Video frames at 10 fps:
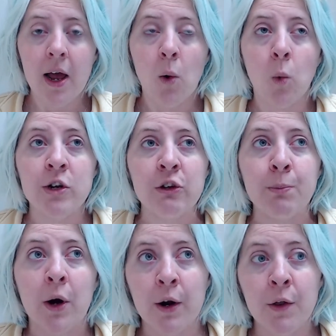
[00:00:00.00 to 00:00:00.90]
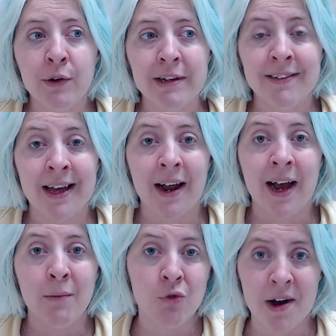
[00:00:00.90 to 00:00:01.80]
which is part of the reason that
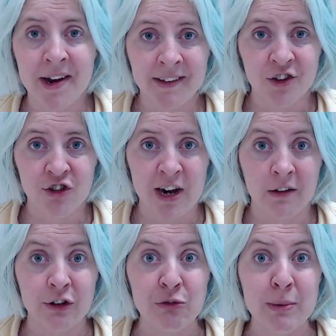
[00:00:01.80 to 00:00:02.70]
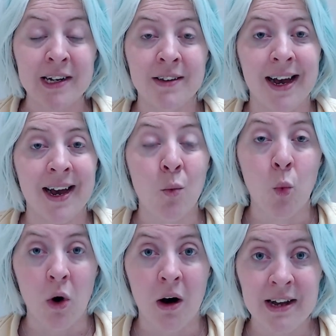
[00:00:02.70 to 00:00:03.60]
I'm running this challenge, because I
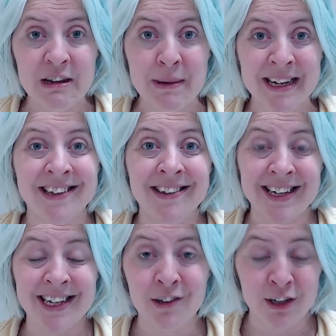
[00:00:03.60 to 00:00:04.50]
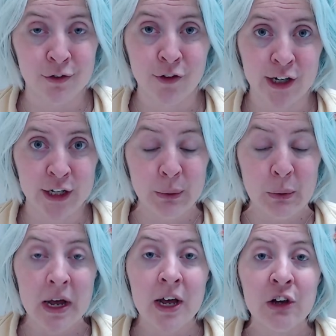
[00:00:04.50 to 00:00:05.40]
want to make this easier for you.
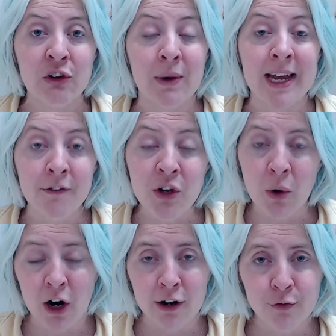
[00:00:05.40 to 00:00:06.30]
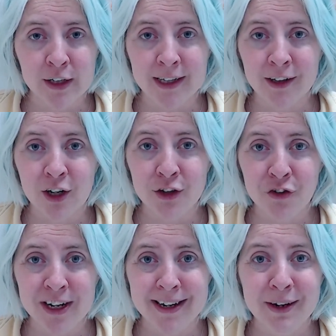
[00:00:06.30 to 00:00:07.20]
So if you are feeling lost
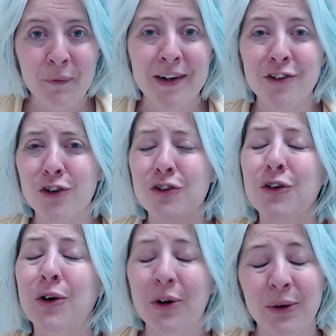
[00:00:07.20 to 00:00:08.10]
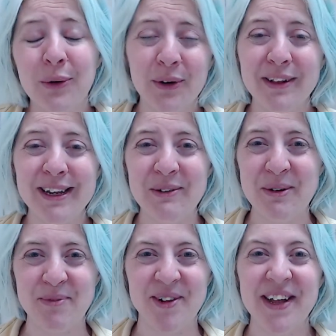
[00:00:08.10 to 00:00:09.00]
right now, that's totally
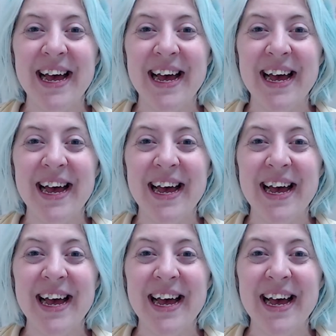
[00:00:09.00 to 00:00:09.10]
normal.